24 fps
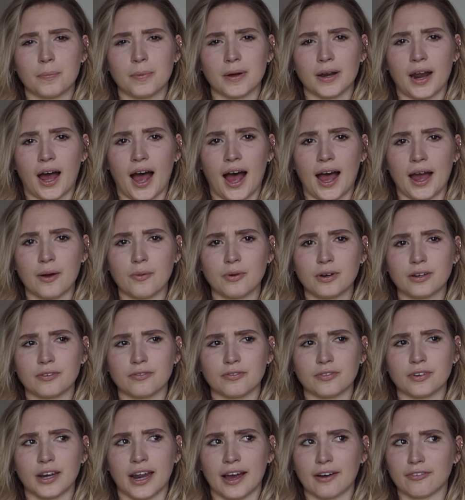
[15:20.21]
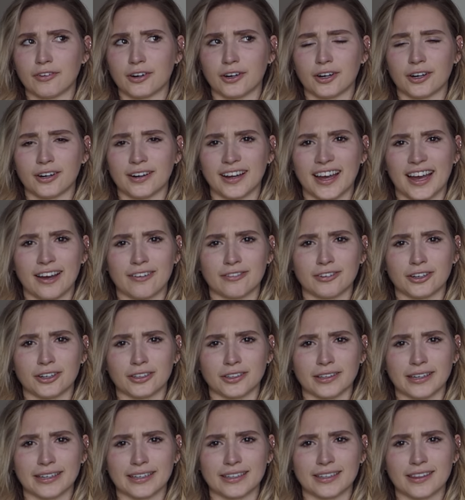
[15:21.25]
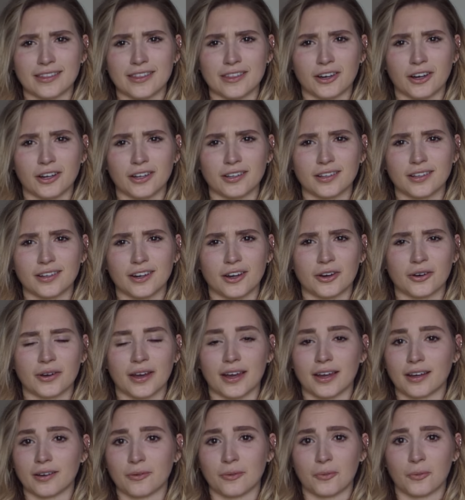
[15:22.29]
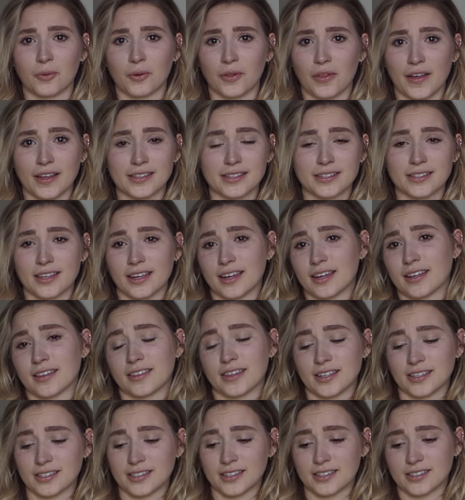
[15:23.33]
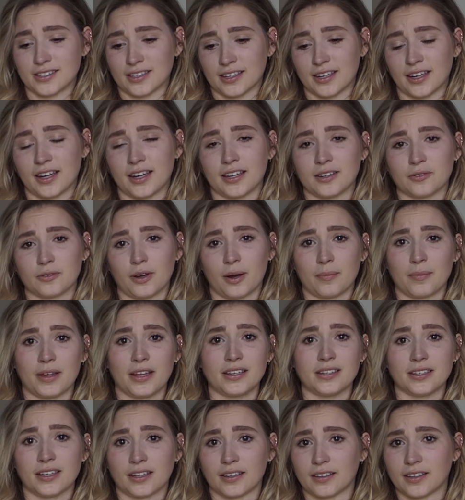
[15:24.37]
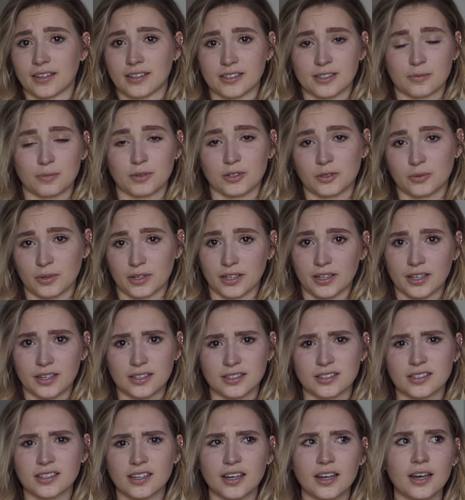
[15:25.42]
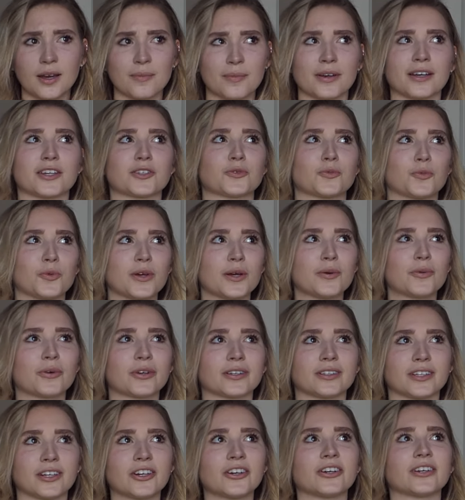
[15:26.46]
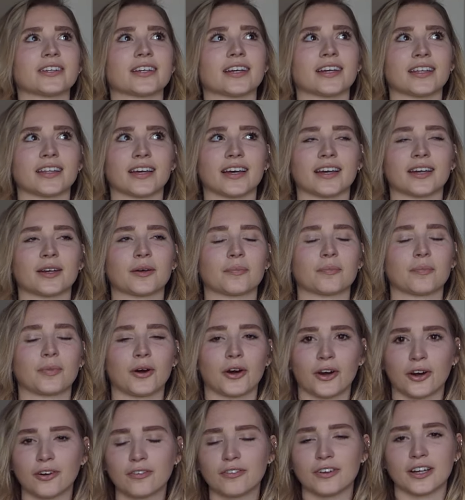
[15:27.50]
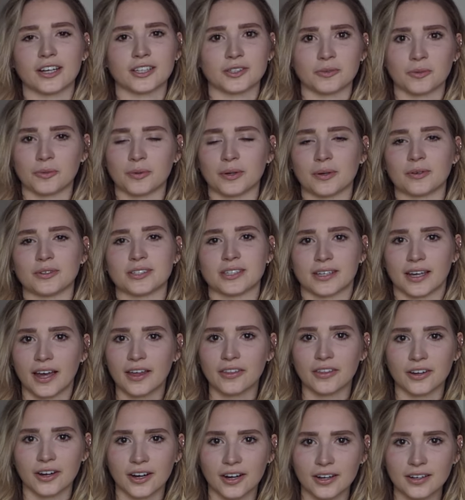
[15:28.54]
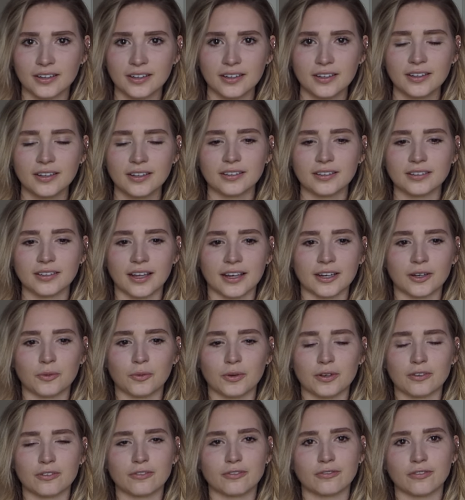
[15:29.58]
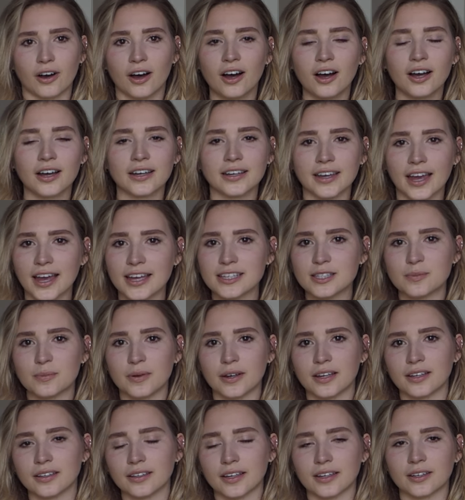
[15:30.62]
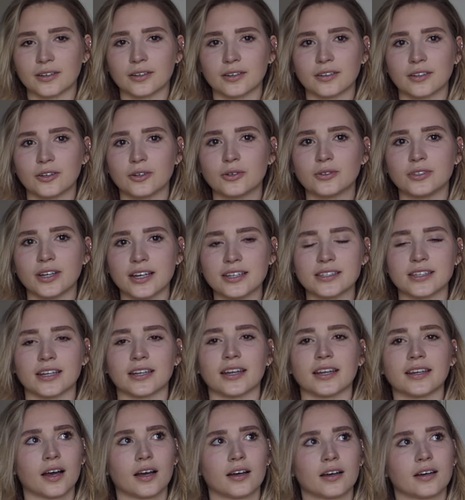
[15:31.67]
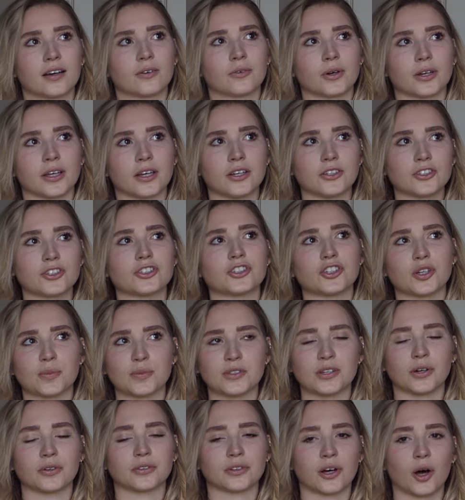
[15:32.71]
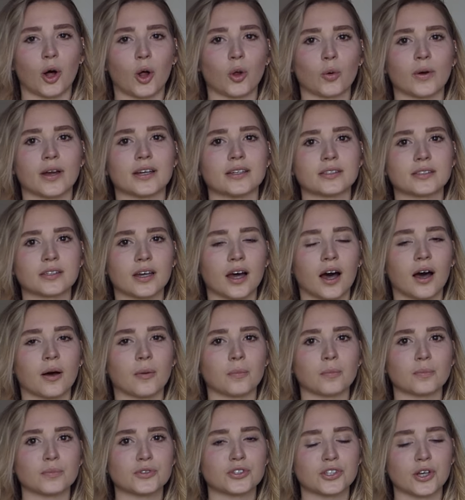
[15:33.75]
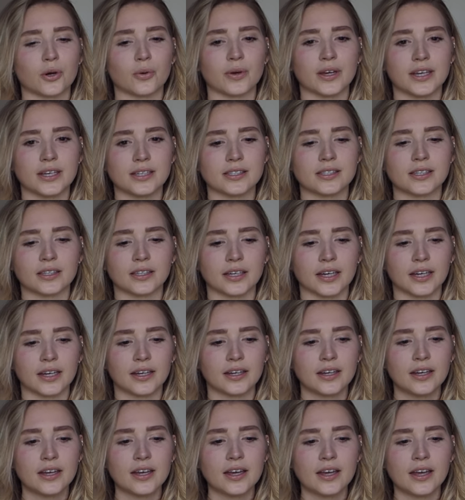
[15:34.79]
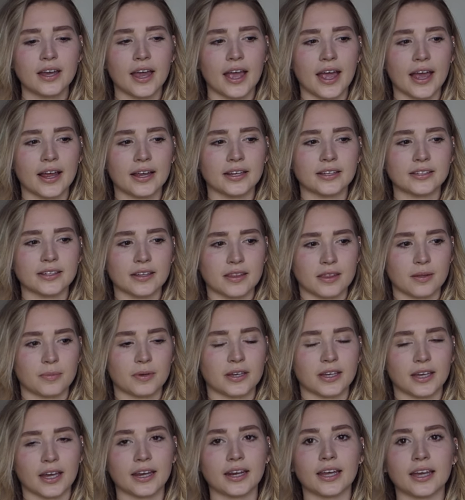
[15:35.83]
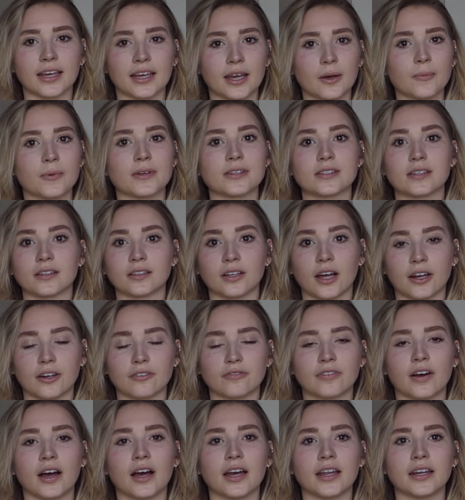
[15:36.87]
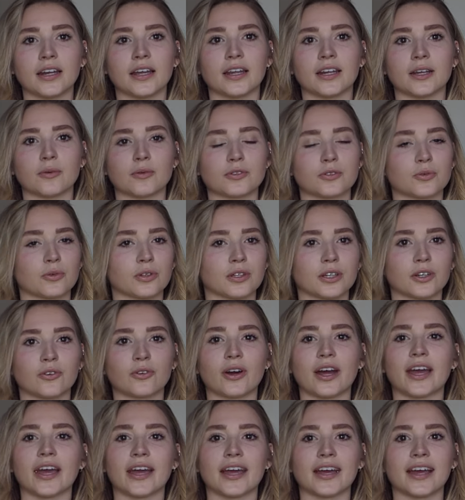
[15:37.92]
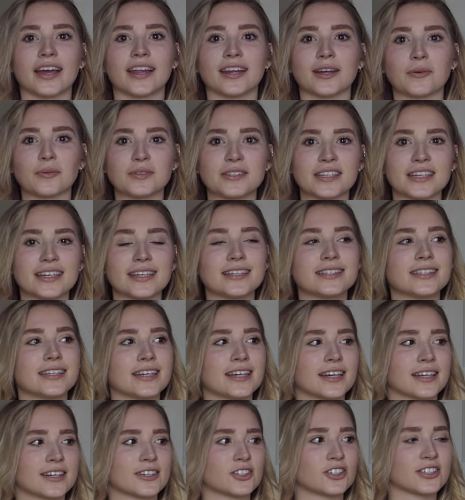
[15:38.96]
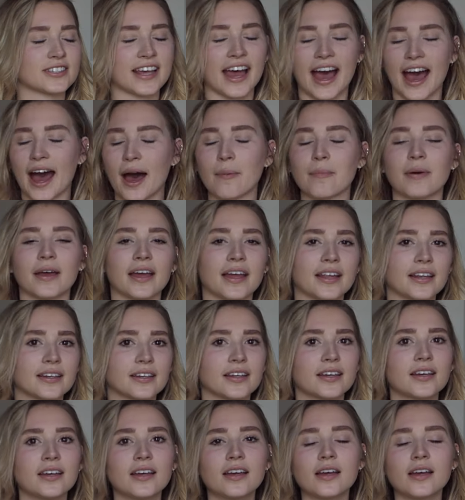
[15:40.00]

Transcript: But I would have never ever like thought, okay, well that's it, this is the end, I'm ending this between us. Because we were literally like perfect when we were together. Like we fought, yes, but like who doesn't? Relationships don't always come so easily. And in the beginning it was a lot of fun and it was really great and it was easy and it just happened.